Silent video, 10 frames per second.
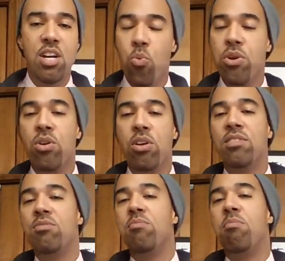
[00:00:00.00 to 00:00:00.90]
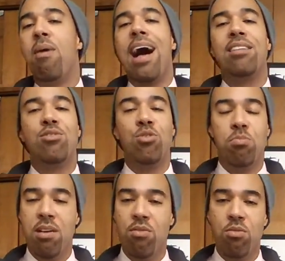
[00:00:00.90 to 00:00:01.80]
We don't even buy two
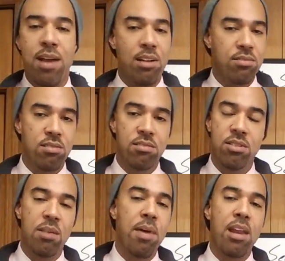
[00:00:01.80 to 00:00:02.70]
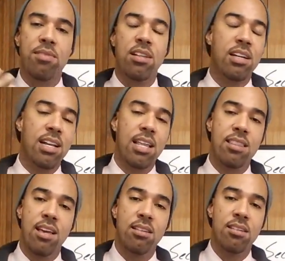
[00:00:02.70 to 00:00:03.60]
bedroom houses. You know, I'm not even looking at
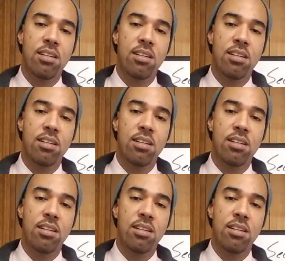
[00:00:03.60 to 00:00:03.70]
that.